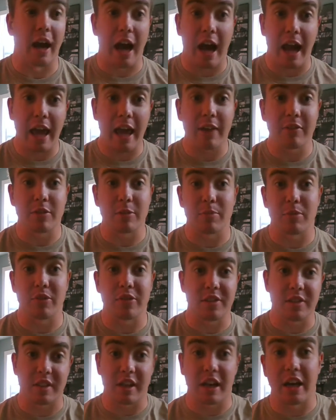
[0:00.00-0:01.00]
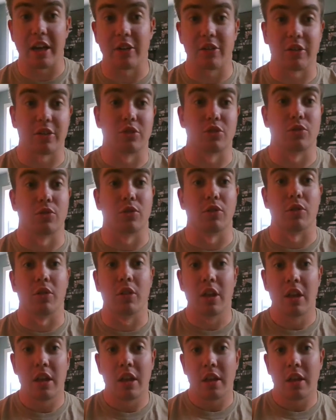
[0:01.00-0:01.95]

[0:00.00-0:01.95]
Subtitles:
I have to put this guy under control.